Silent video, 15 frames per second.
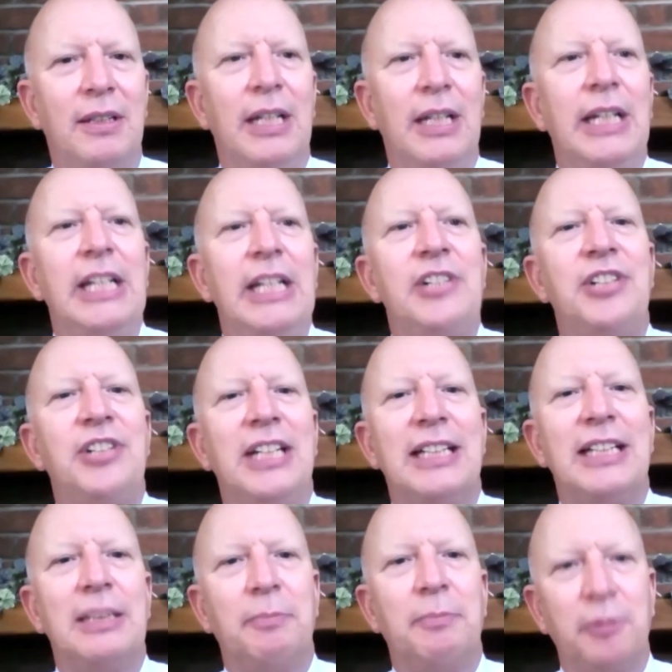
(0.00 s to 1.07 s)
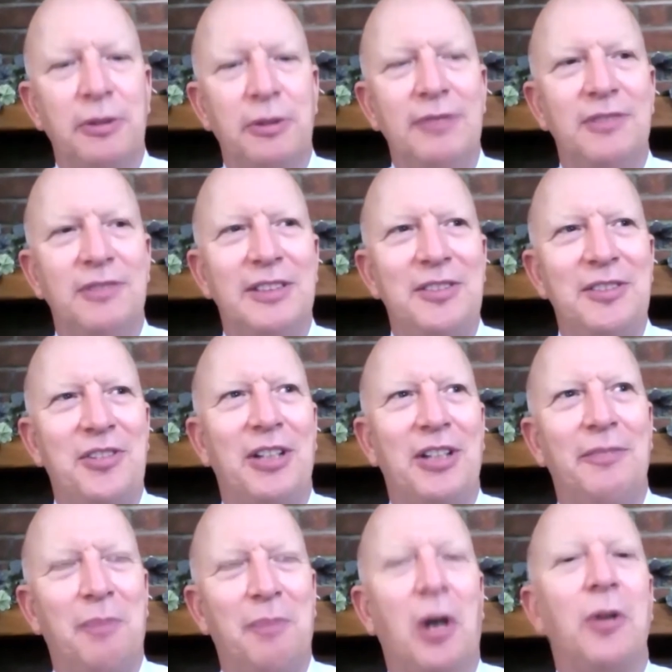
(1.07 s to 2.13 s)
she had the privilege of
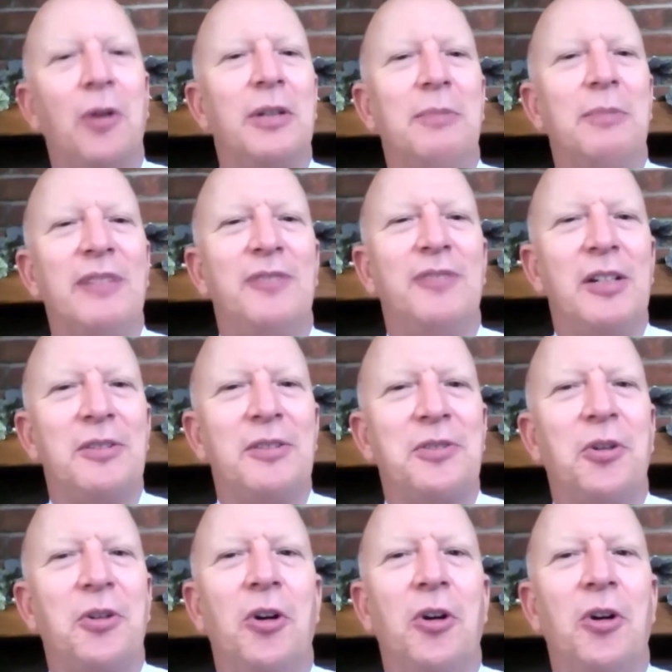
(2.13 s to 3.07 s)
borrowing my father's car,